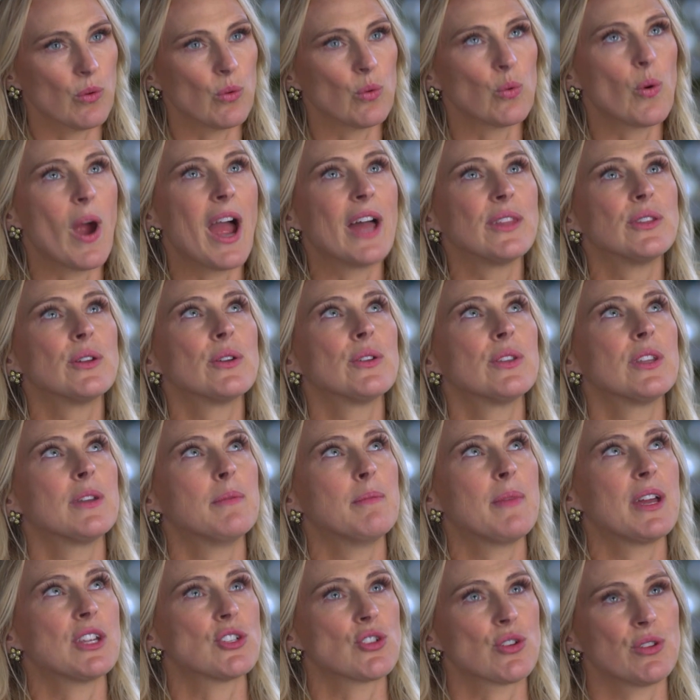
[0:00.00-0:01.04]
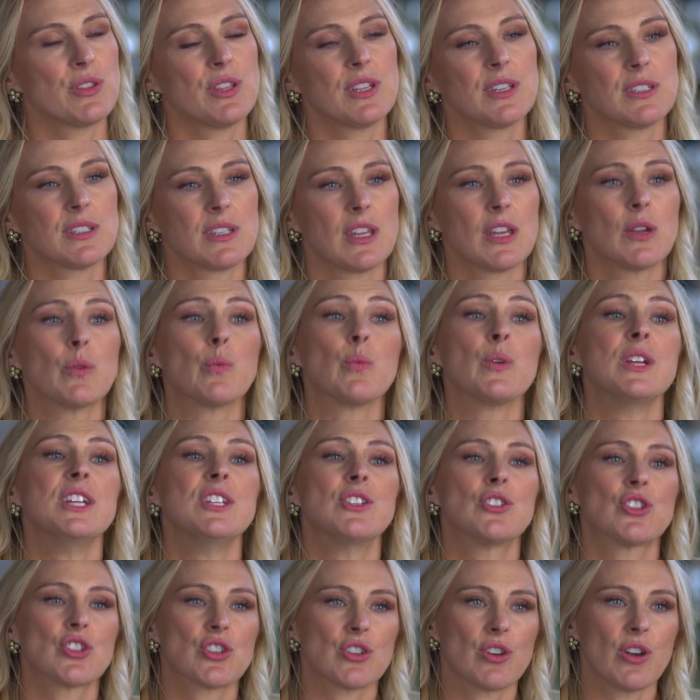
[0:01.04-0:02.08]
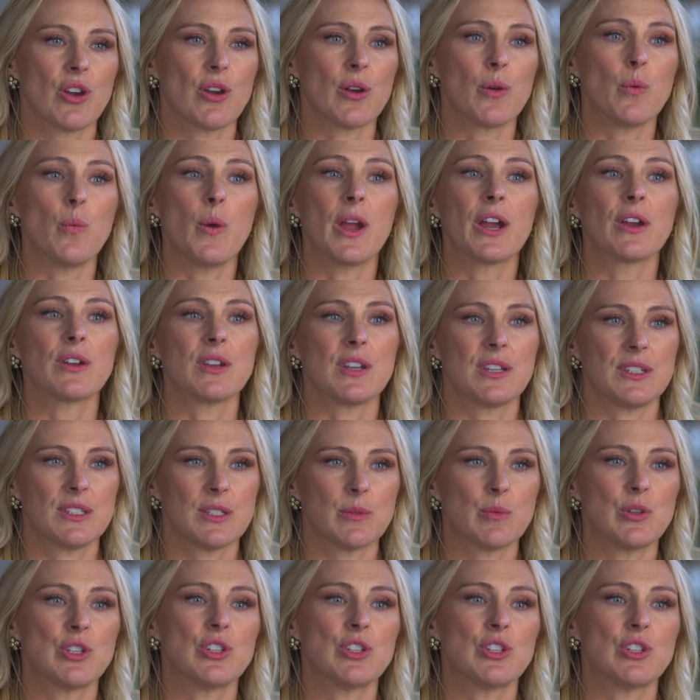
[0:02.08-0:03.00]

rather than measure things like reach or awareness,